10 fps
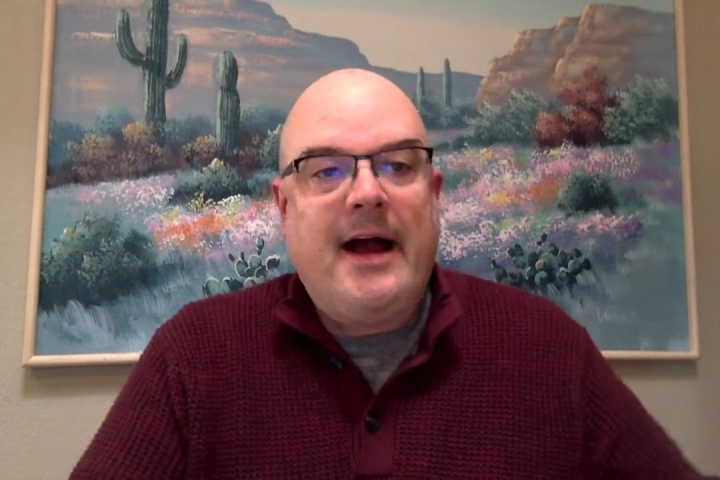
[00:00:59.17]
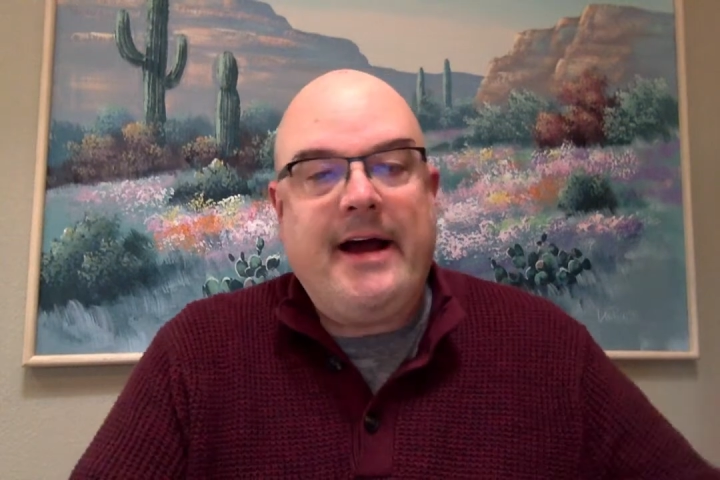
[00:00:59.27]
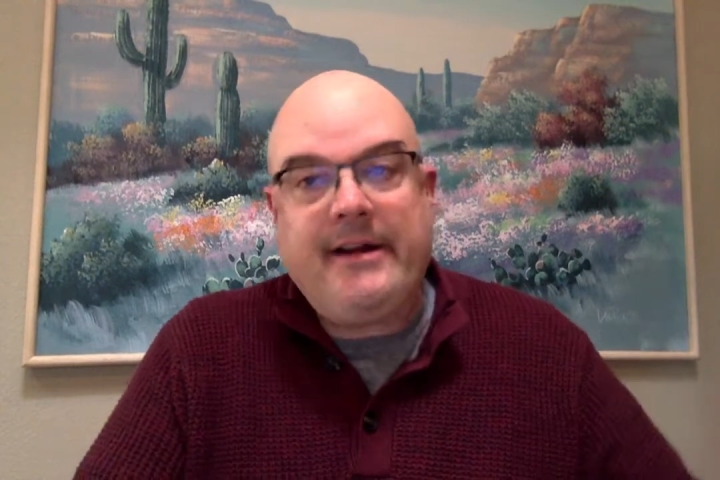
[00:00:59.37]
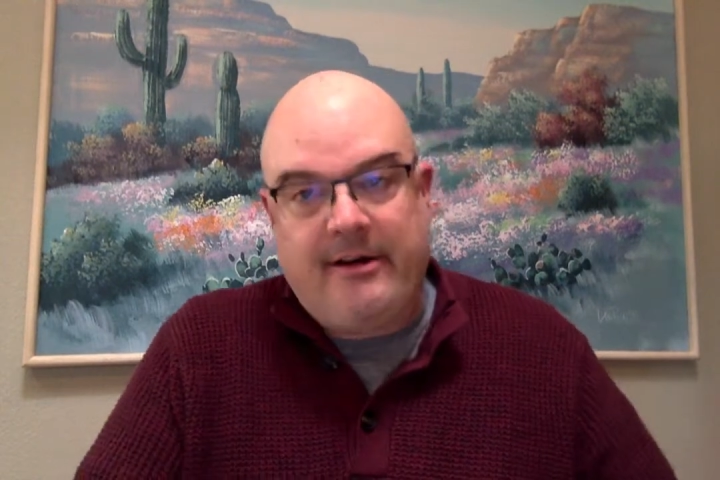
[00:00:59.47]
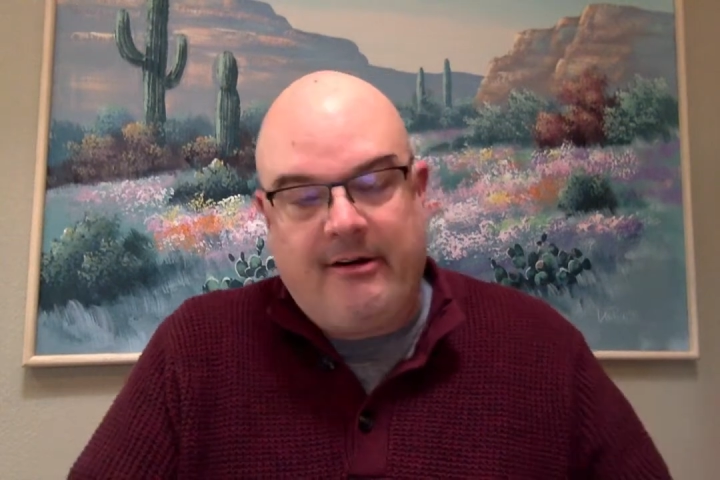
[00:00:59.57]

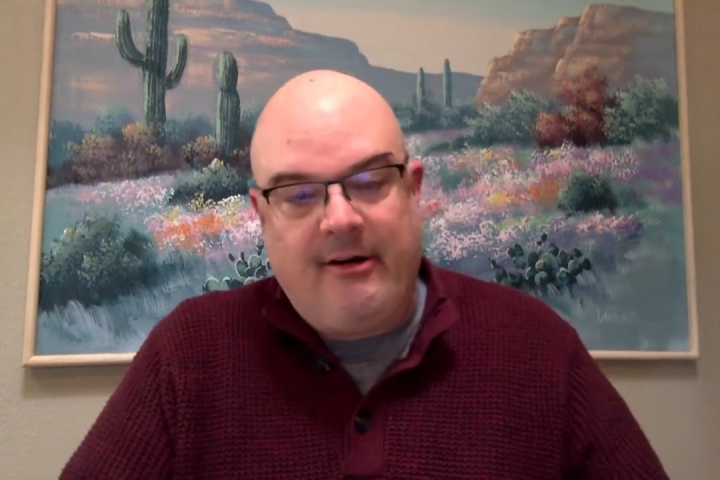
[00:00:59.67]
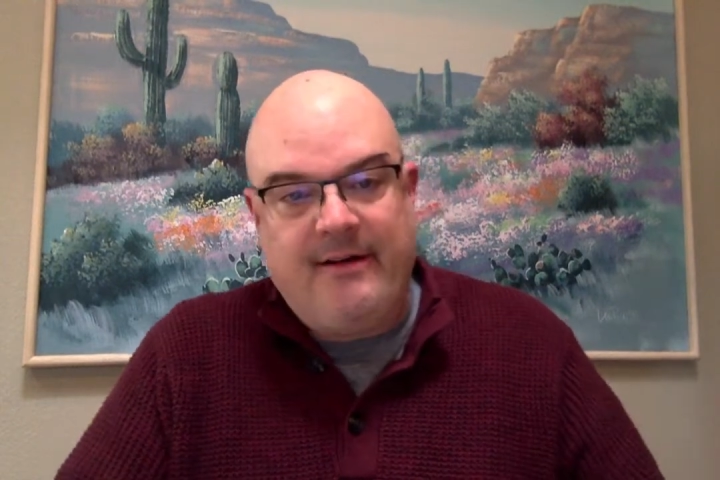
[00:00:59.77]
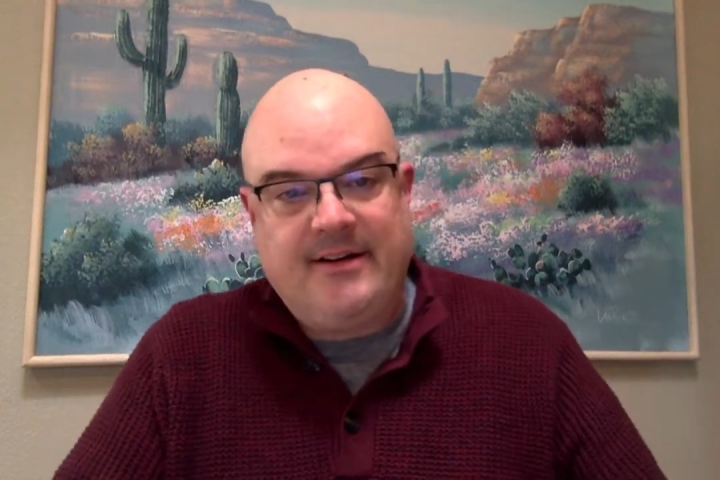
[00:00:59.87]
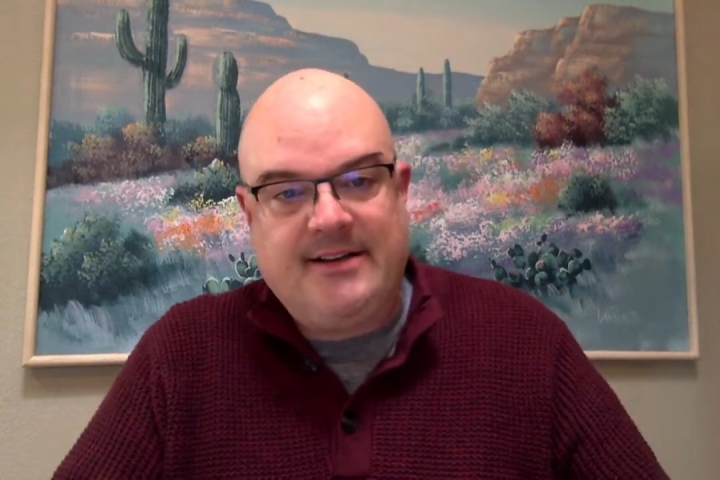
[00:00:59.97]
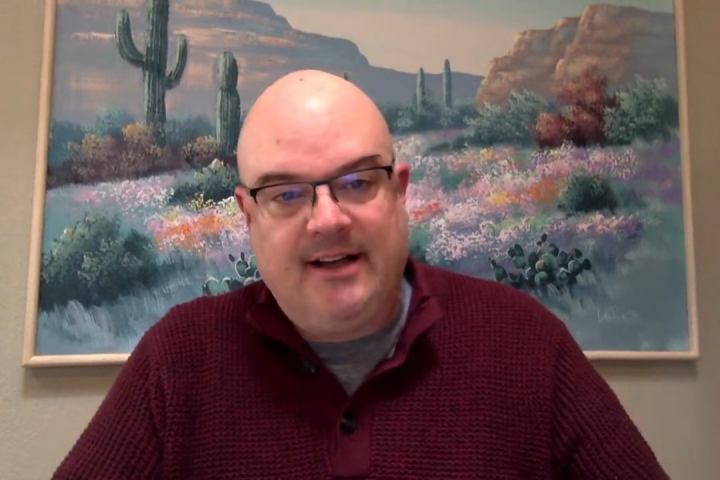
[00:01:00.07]
Heidegger,
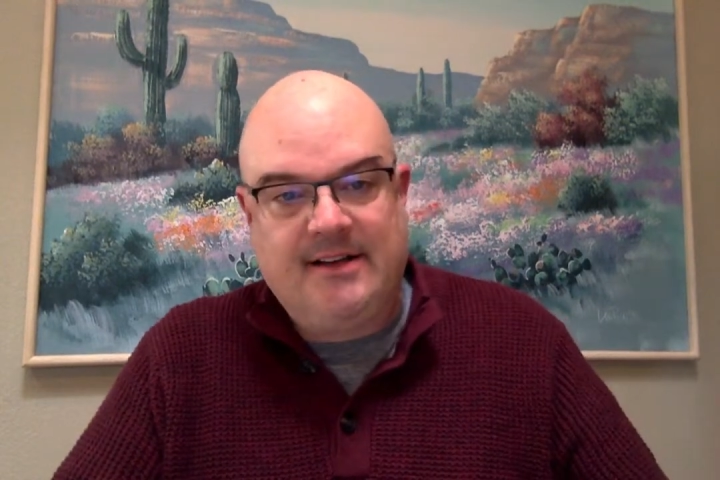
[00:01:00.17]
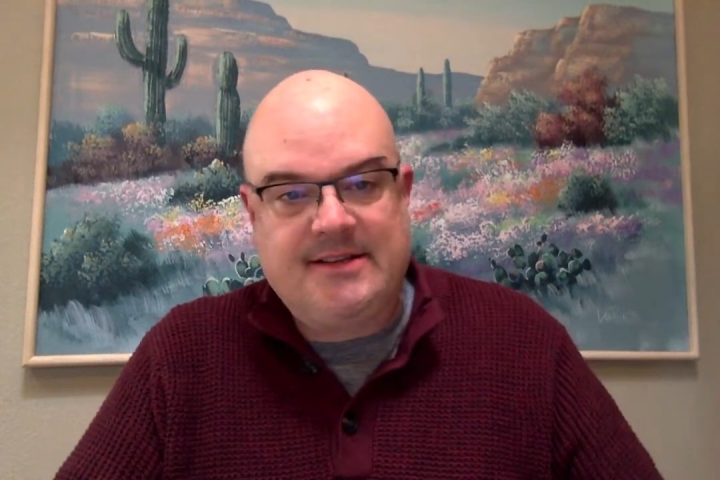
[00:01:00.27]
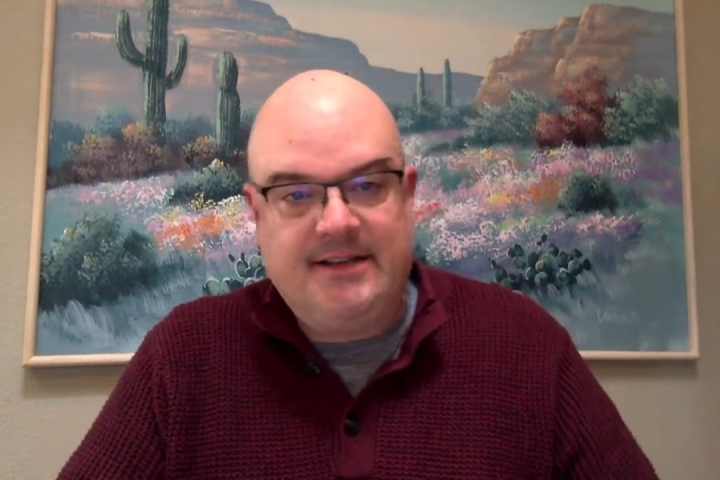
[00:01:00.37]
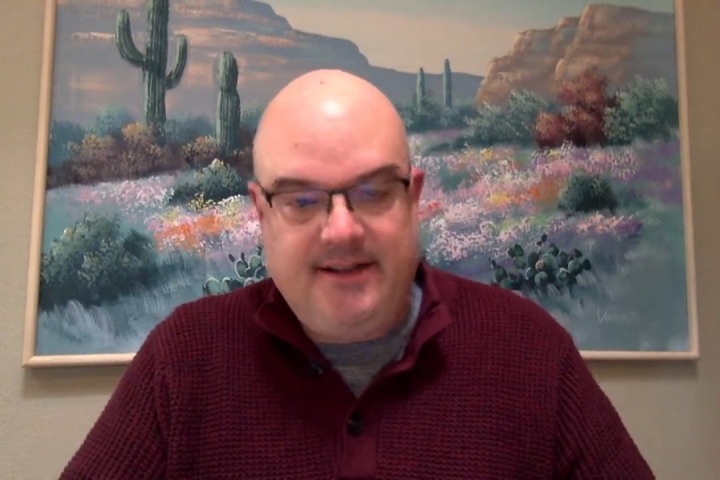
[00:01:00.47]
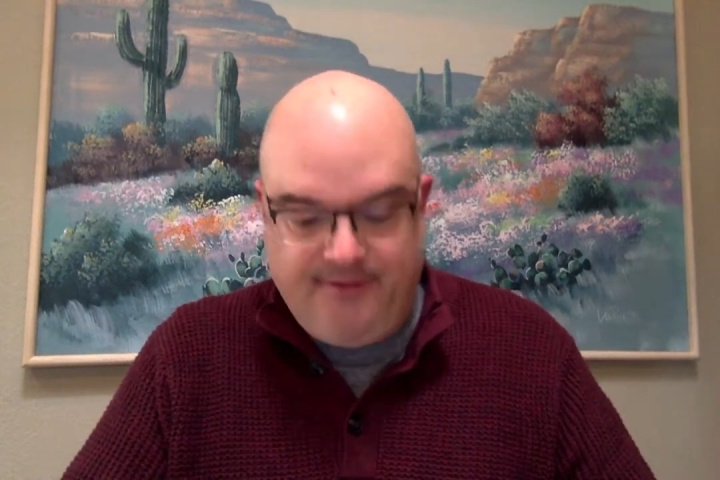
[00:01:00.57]
however,
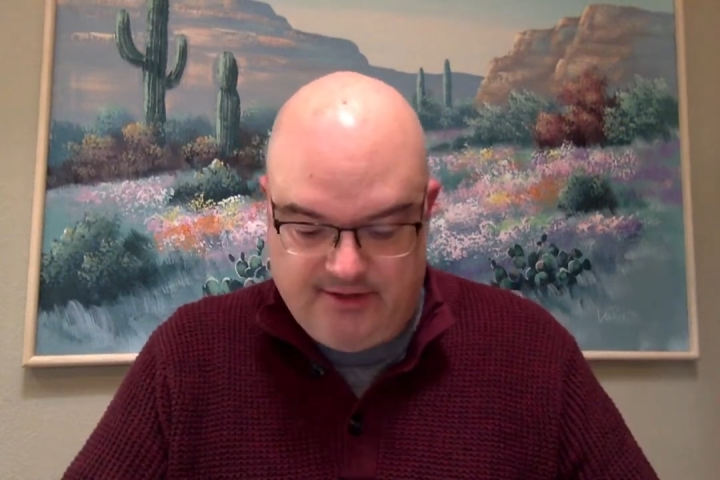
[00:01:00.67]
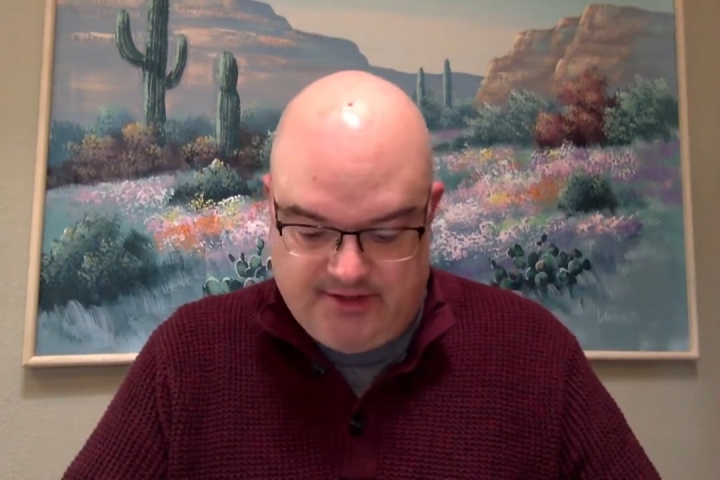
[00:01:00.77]
tells a different